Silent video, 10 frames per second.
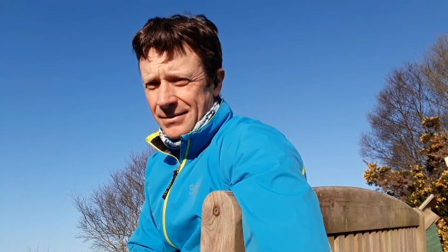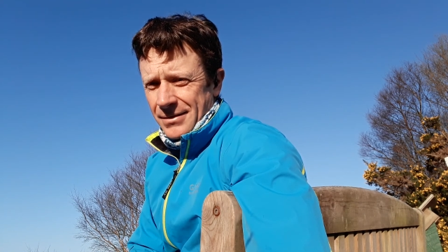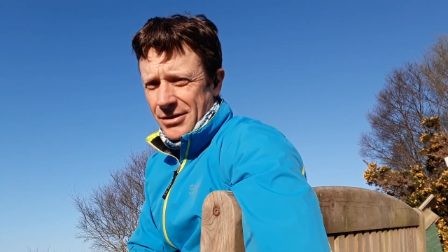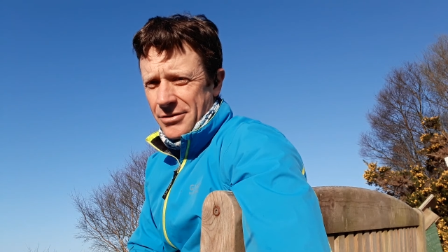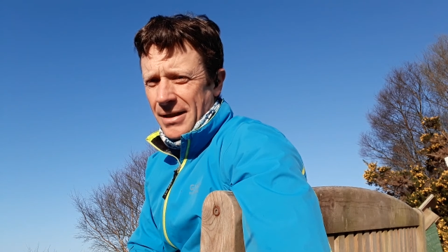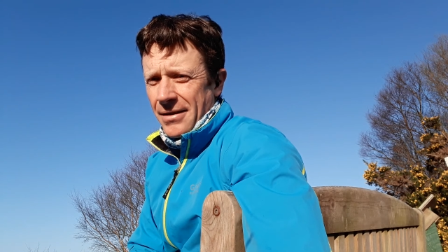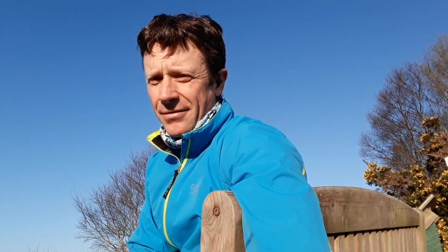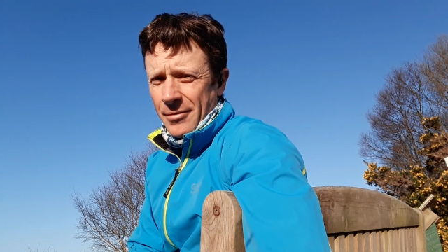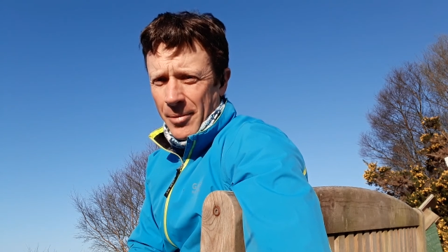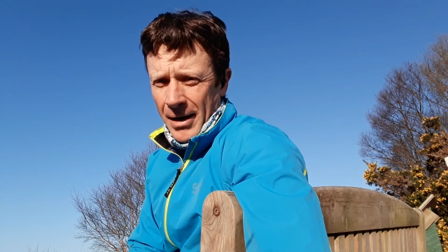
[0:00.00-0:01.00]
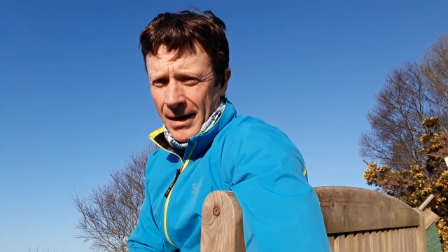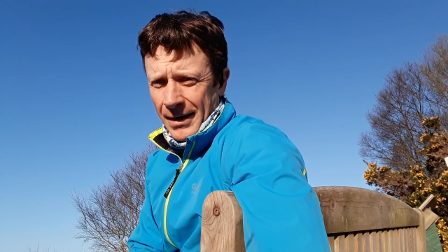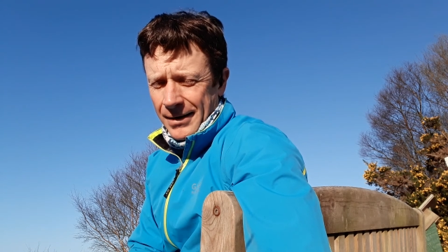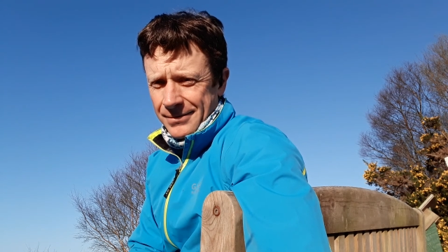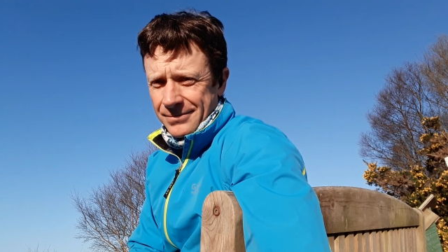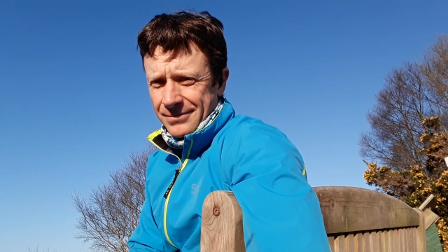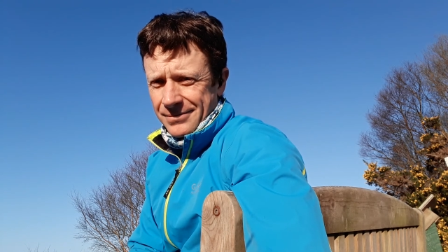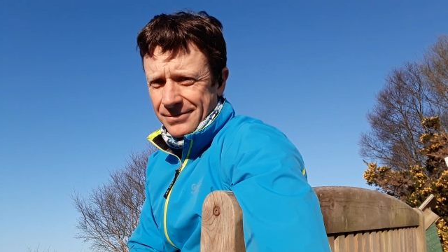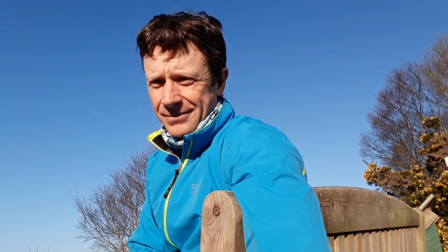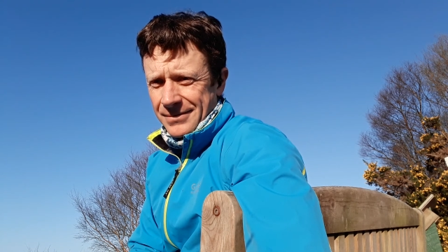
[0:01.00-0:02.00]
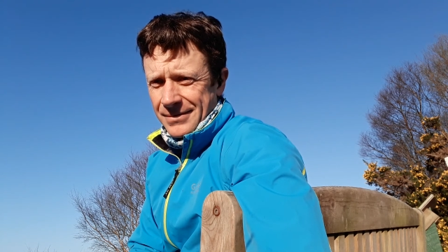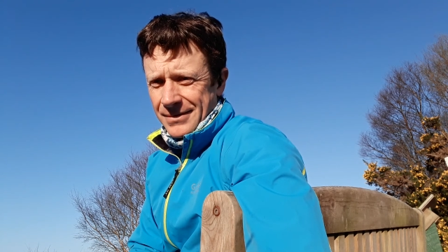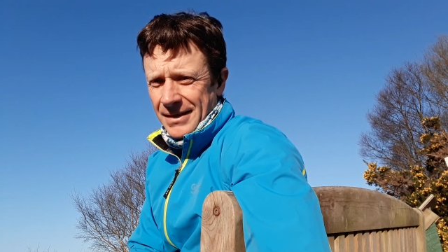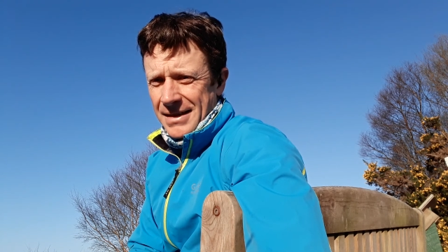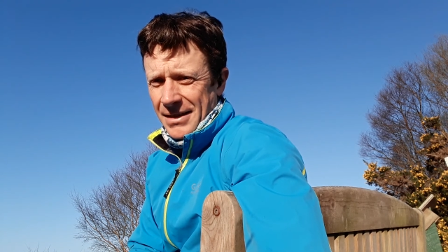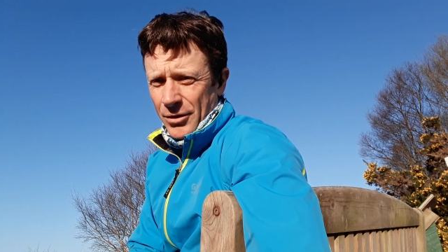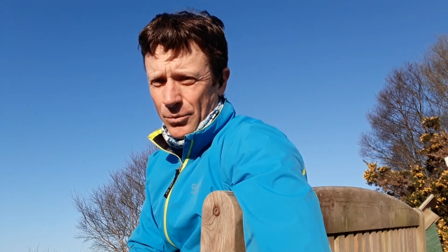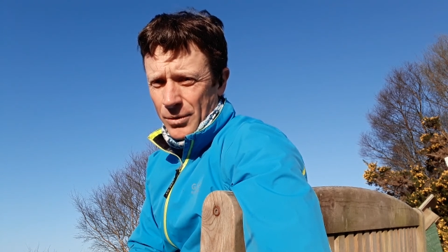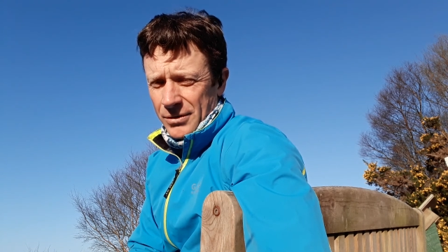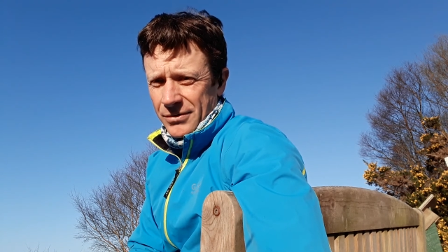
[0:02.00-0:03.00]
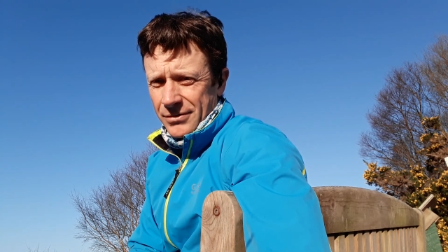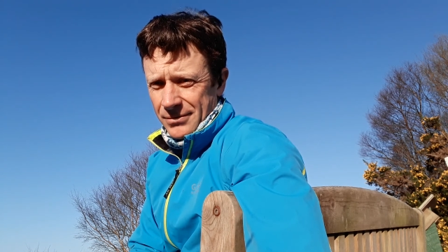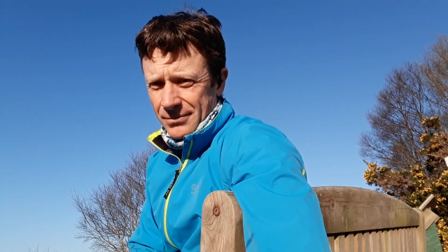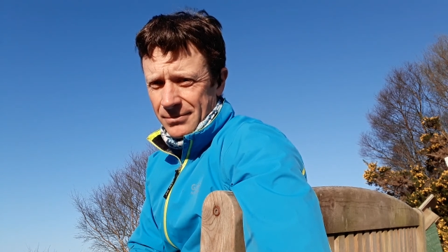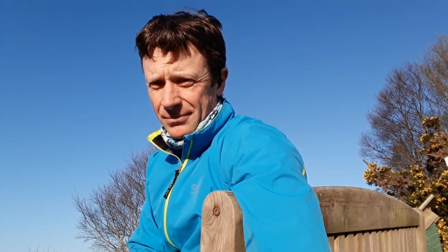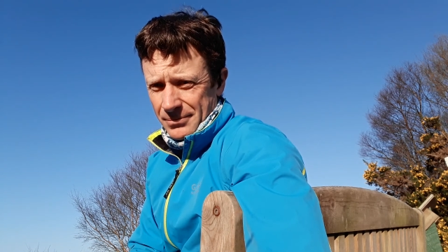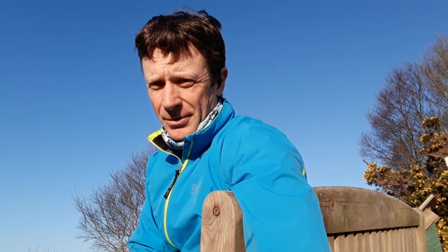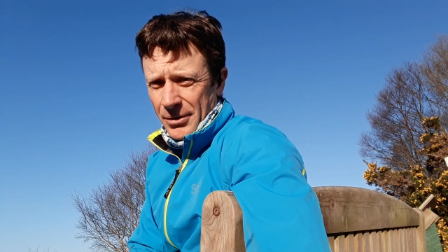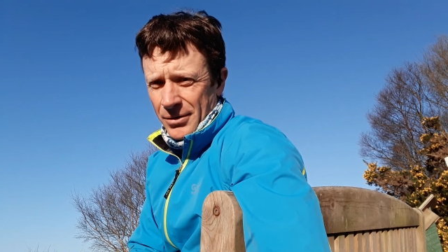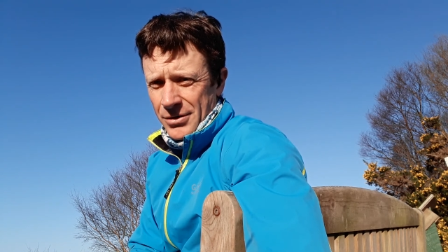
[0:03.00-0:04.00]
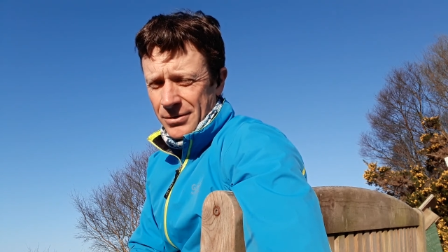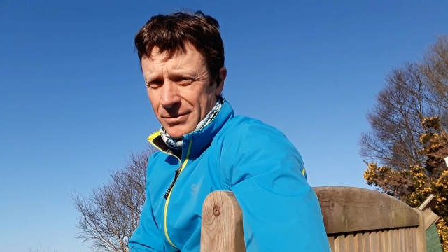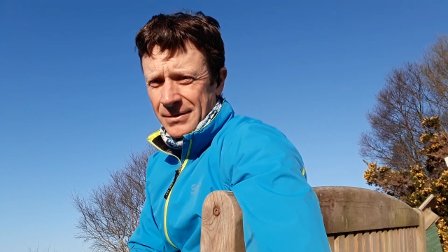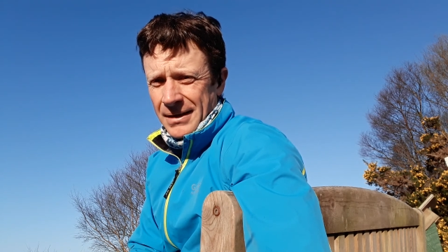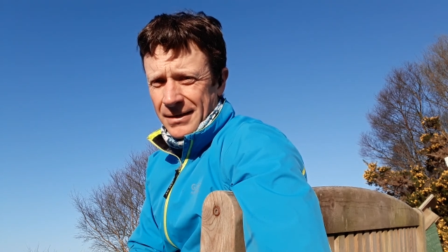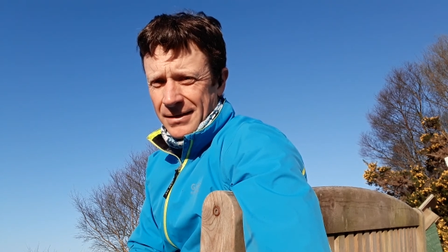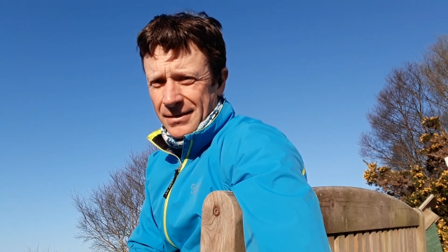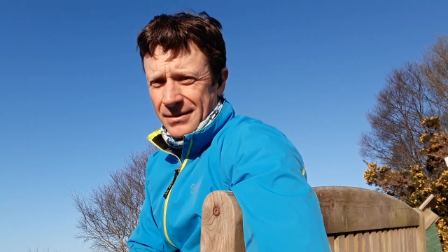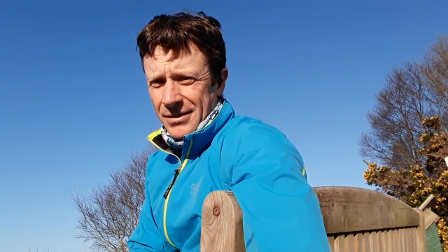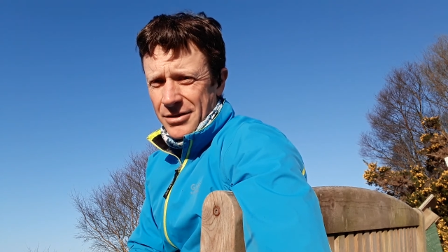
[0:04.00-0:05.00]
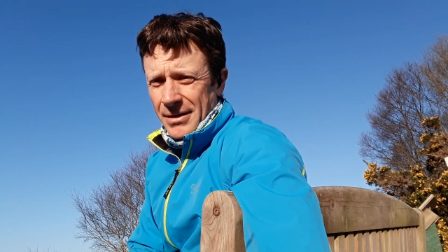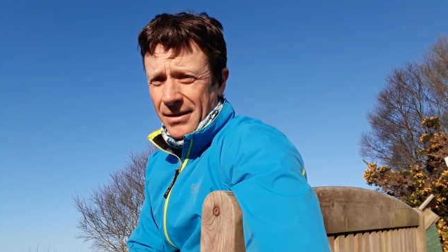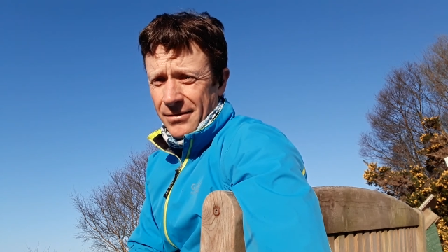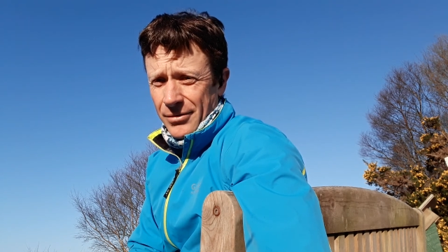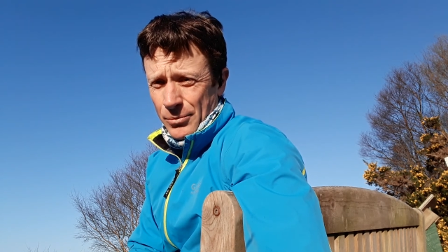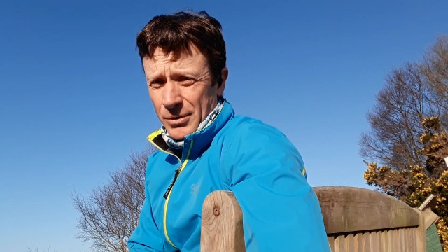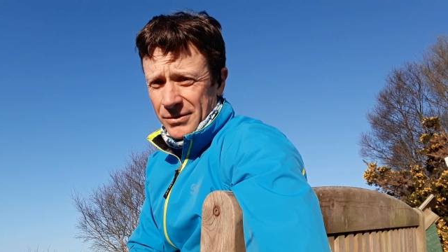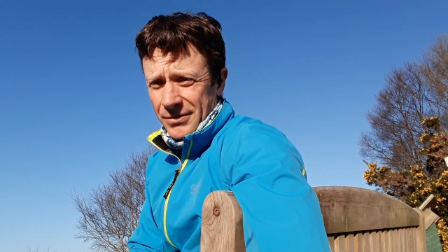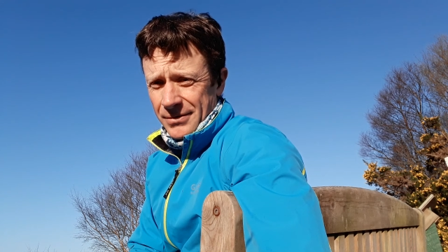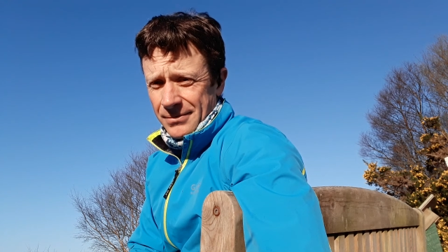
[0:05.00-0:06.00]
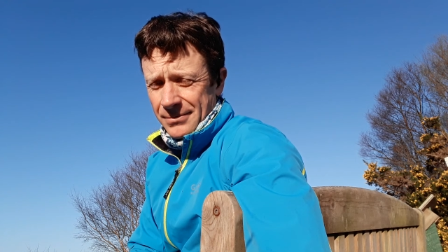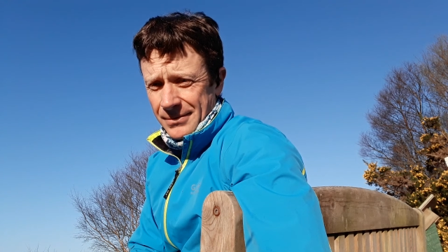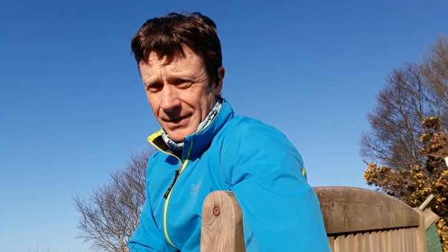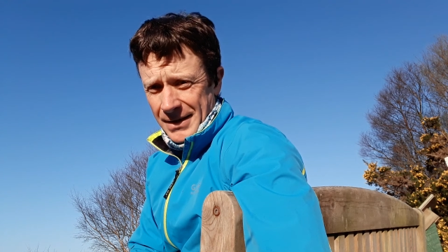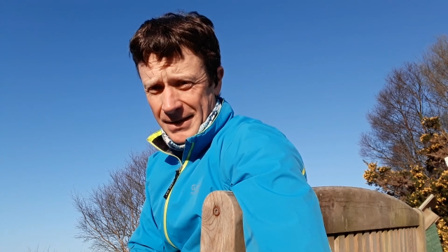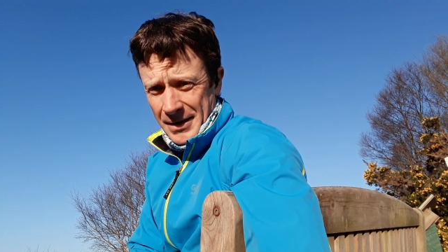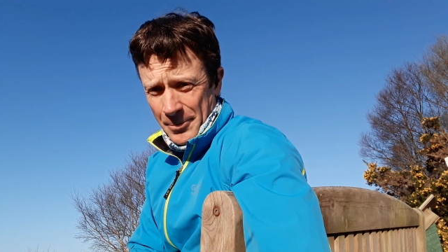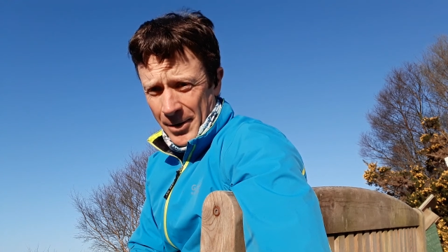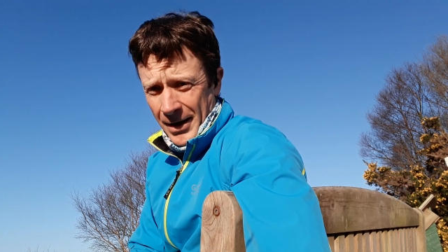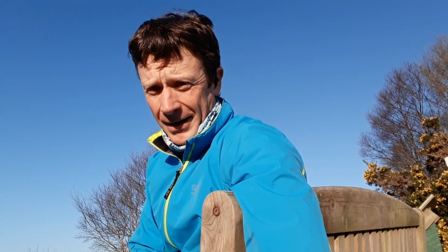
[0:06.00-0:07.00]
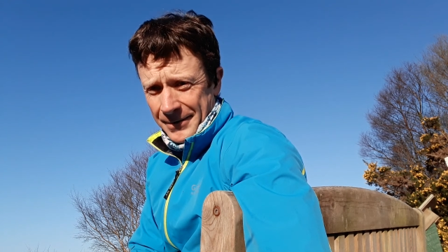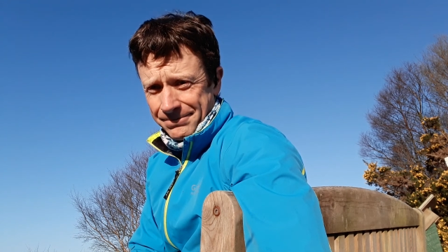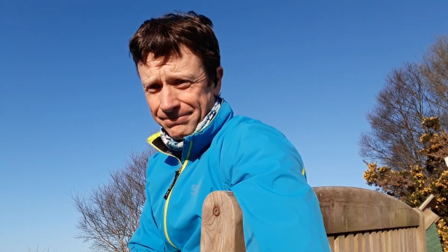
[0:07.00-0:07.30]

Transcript: "The strength of the pack is in the wolf, but also the strength of the wolf is in the pack."